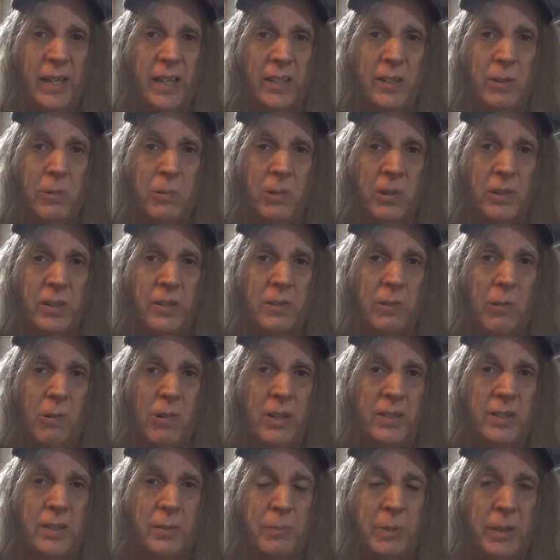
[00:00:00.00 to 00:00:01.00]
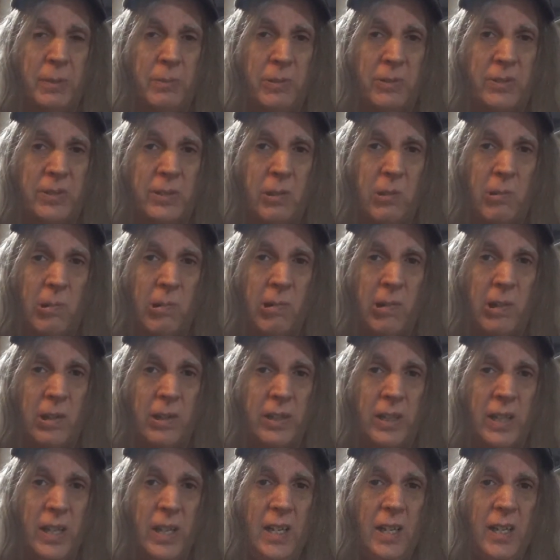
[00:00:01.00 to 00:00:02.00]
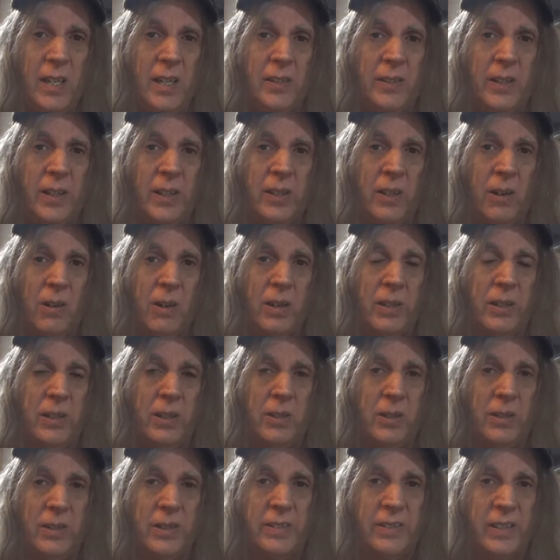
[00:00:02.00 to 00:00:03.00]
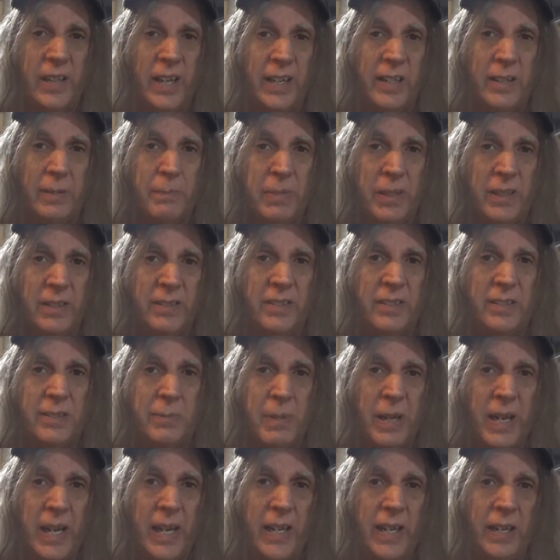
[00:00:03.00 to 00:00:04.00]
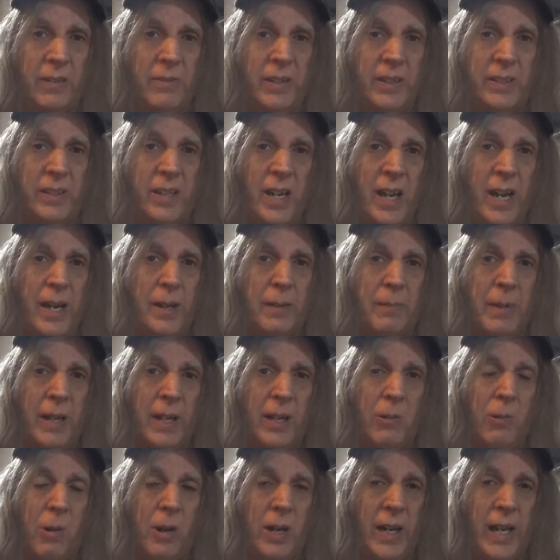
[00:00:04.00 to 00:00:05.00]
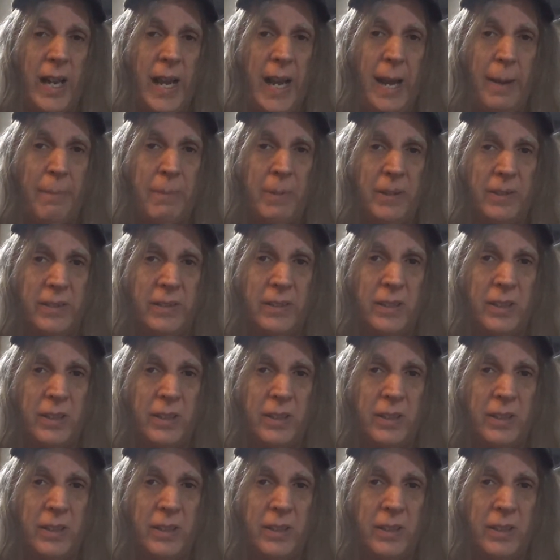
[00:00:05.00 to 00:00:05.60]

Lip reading: In other words, if you watch the People's Court, they'll argue on the side of the businessman every time, no matter what happens.